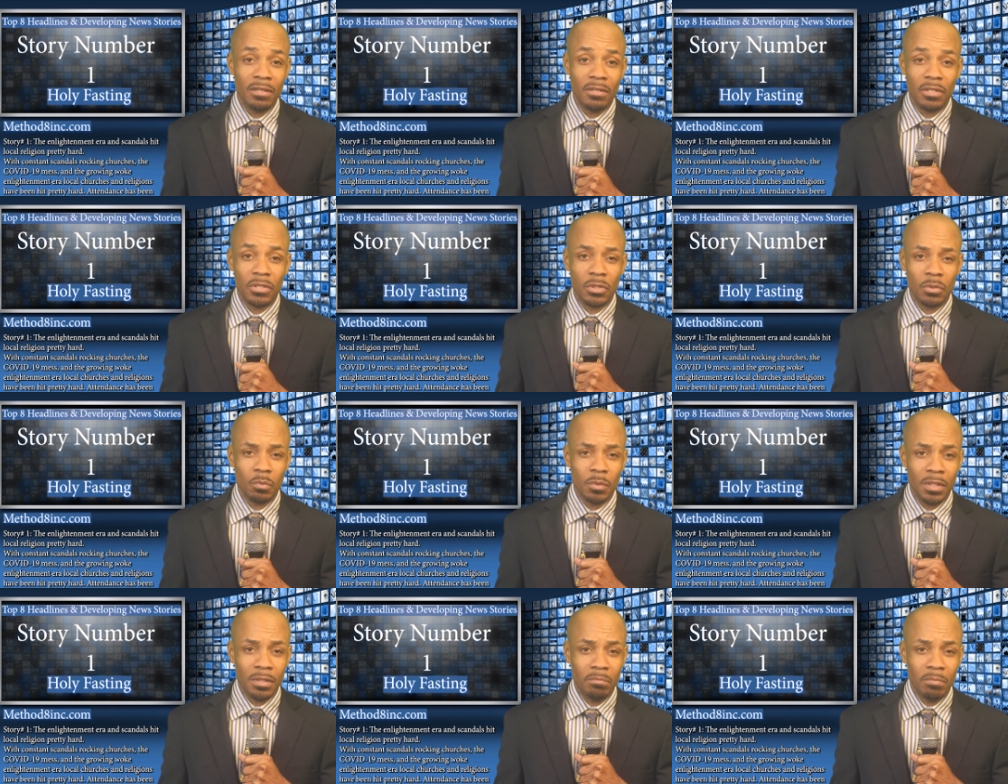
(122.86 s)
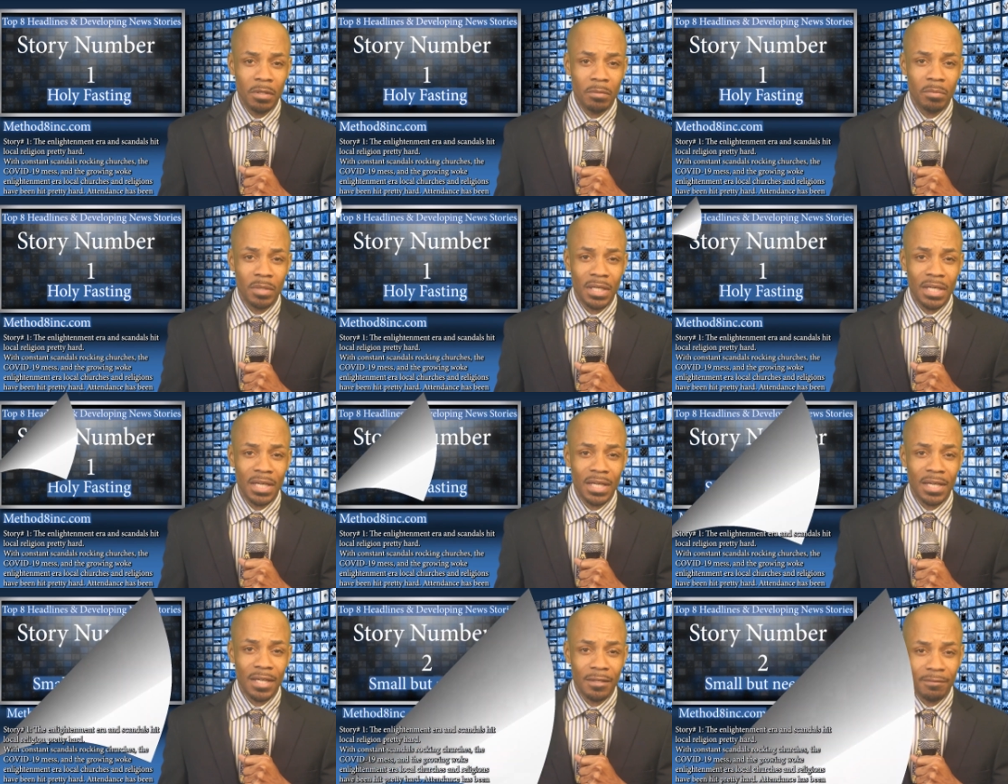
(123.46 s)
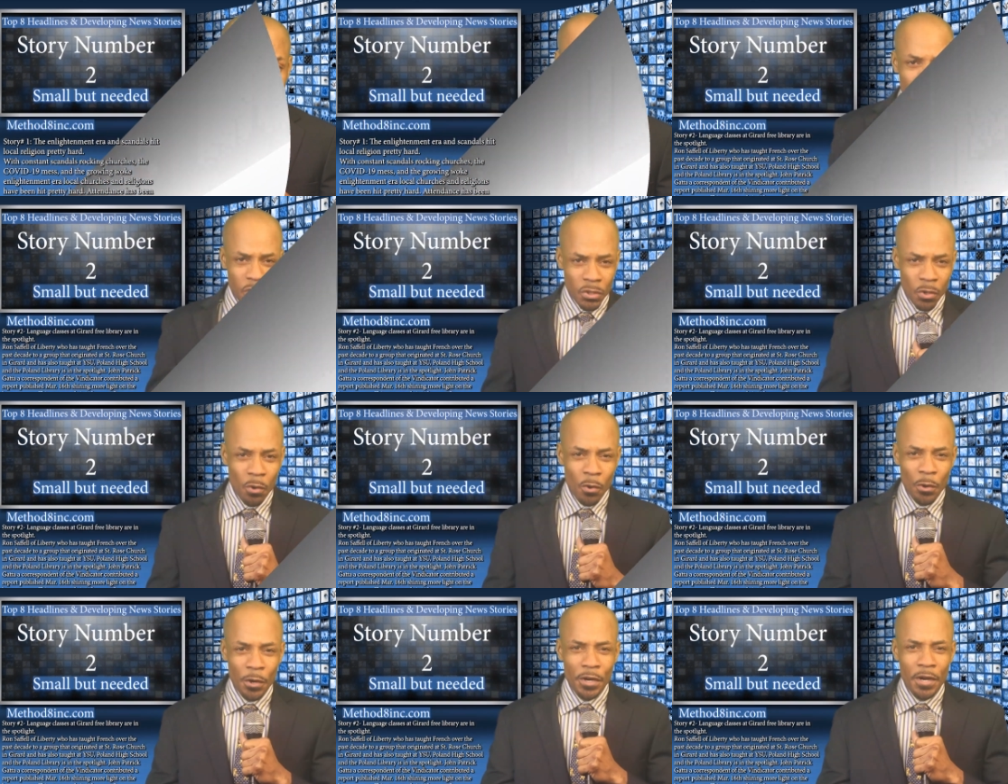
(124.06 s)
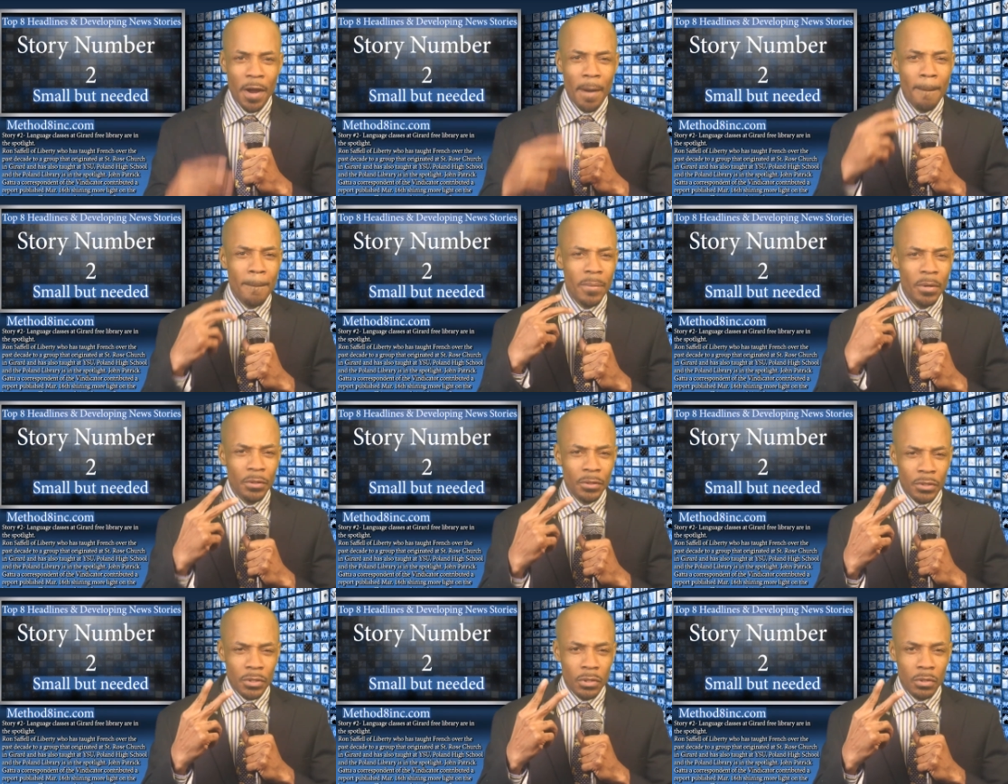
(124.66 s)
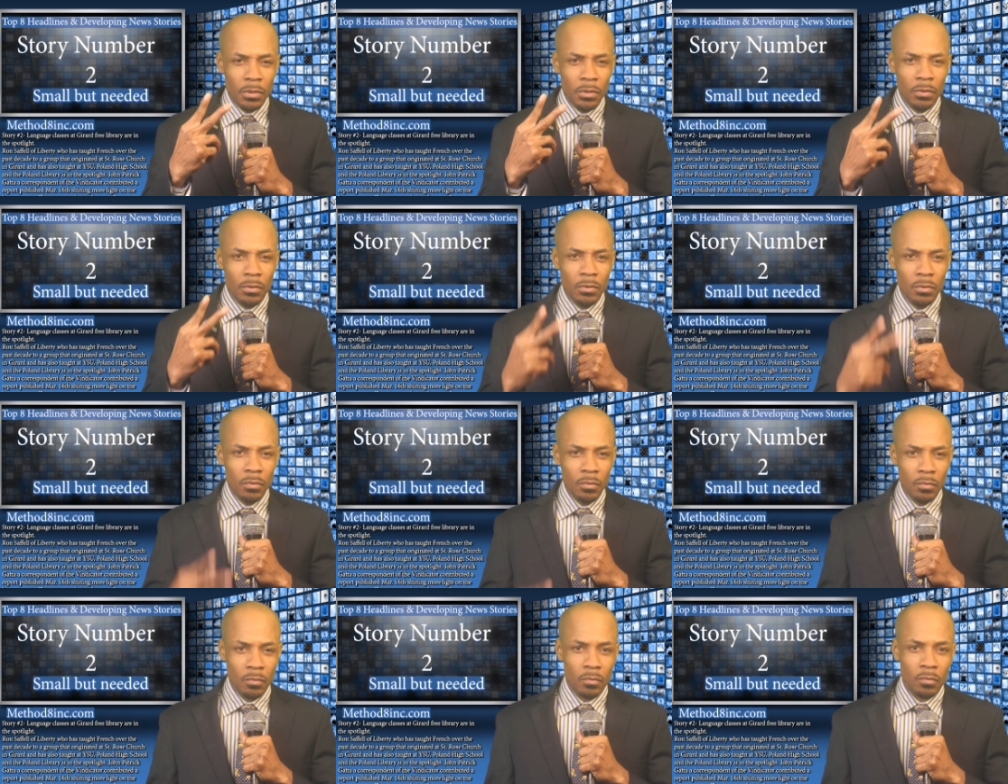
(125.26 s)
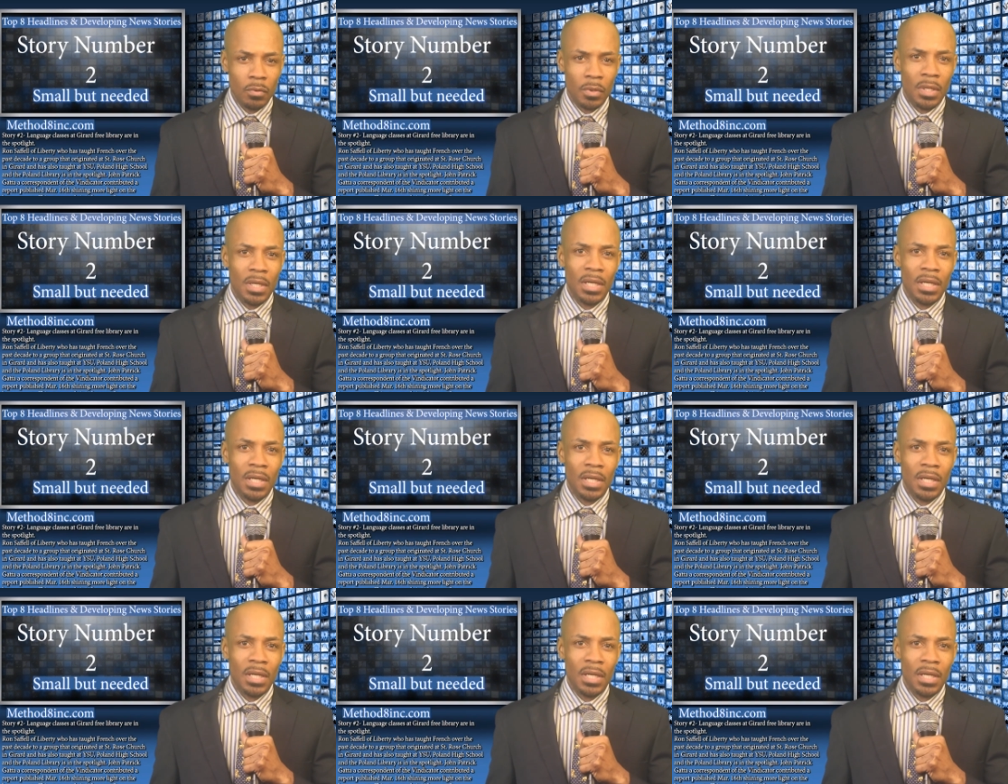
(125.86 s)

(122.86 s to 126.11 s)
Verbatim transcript: it this week. Big big. Story number two: